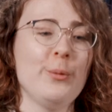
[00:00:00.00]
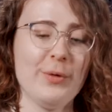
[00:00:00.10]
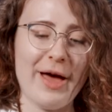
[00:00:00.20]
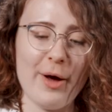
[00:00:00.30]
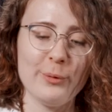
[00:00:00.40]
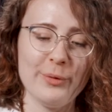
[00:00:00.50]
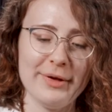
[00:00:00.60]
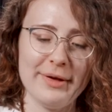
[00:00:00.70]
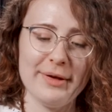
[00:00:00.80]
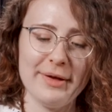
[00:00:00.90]
without
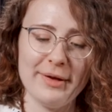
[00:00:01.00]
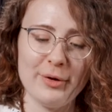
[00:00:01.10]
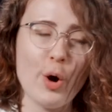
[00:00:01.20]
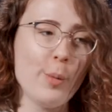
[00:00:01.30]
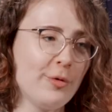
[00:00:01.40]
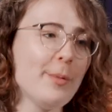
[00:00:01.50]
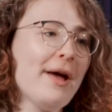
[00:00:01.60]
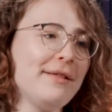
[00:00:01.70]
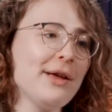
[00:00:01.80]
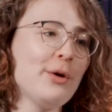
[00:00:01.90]

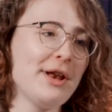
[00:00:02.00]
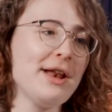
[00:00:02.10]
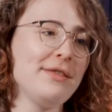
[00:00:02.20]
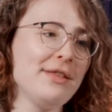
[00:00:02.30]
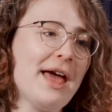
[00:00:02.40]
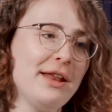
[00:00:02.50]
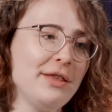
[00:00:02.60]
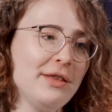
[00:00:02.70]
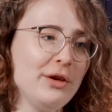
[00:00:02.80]
compromising on anything